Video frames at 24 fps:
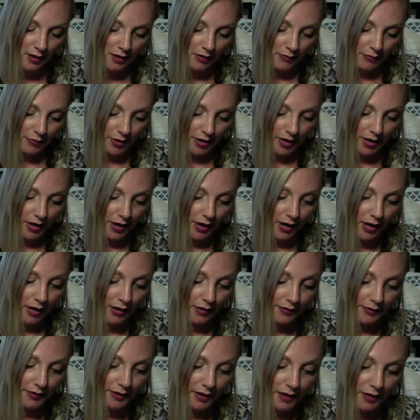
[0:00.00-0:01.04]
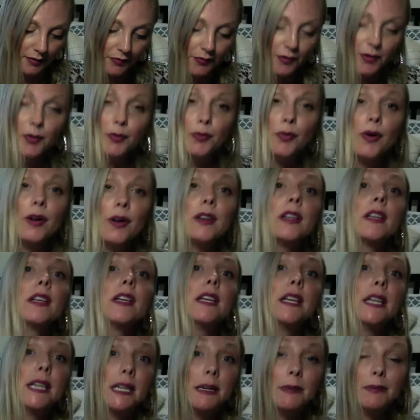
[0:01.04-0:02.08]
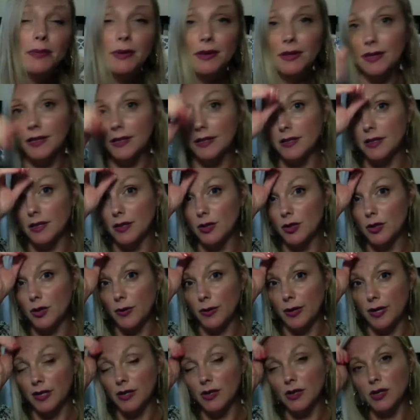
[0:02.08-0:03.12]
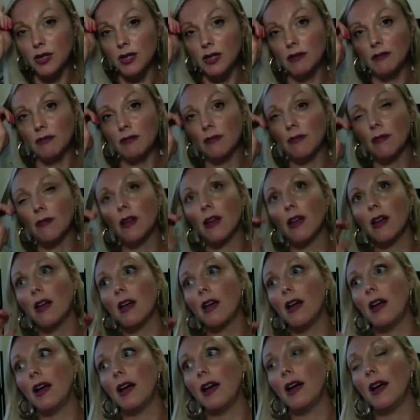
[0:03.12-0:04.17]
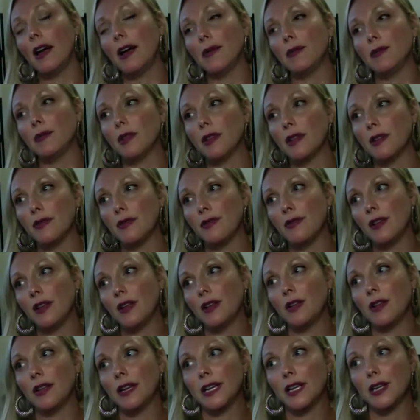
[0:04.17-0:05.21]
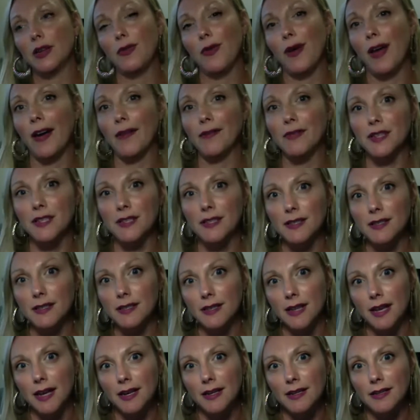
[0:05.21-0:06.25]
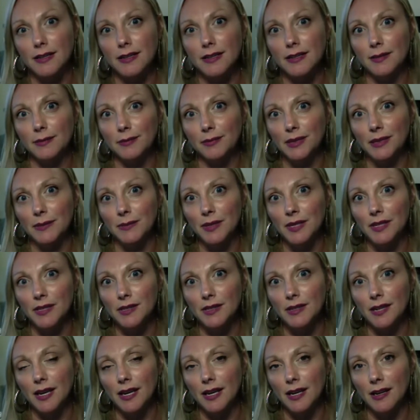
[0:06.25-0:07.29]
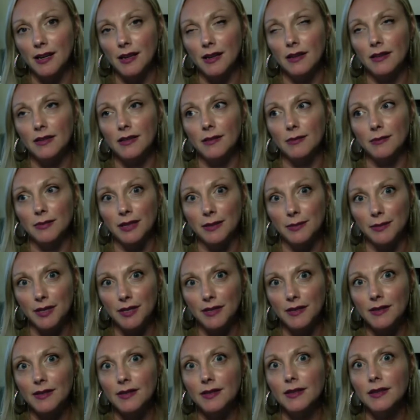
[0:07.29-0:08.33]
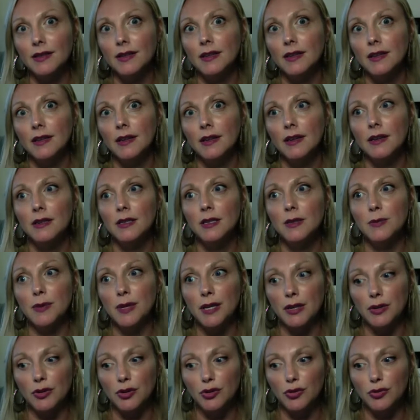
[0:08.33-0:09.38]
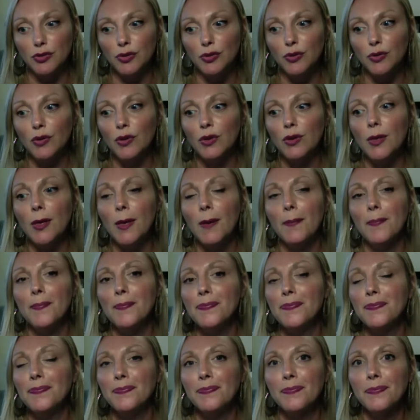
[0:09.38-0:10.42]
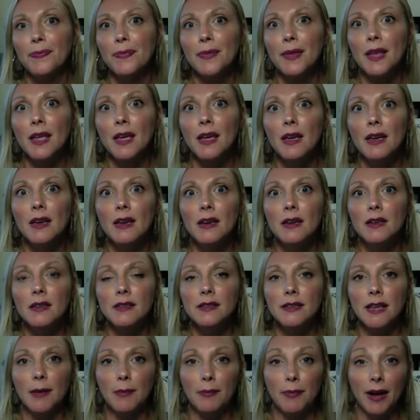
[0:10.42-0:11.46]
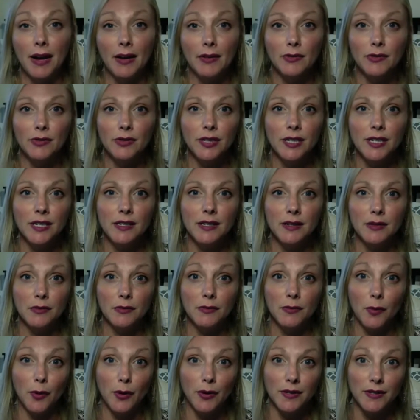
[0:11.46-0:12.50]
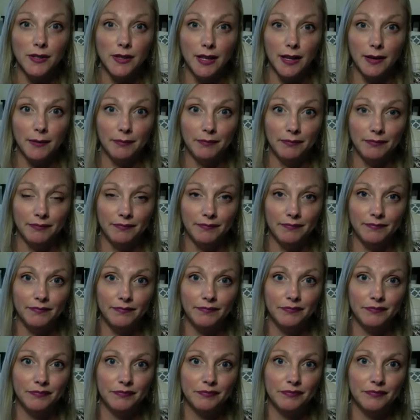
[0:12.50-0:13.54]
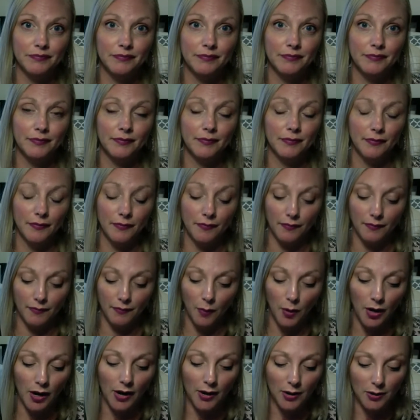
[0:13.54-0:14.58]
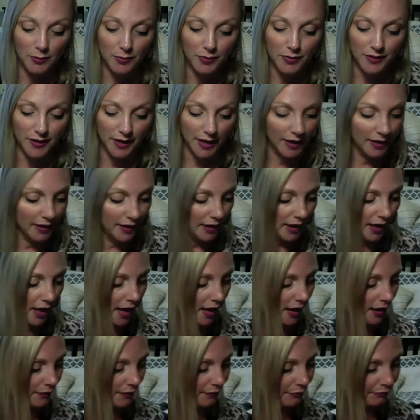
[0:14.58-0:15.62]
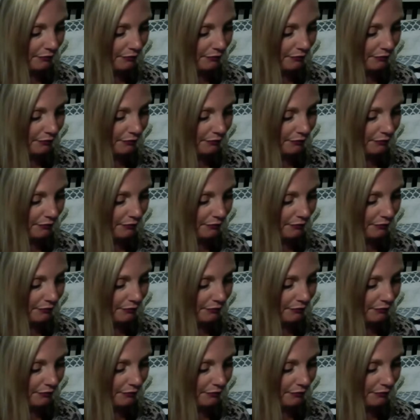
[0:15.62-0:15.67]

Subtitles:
But yeah, if you want to keep this situation, I really feel like you have to set some limits, speak your truth, set boundaries, enforce them. 100%. Yeah.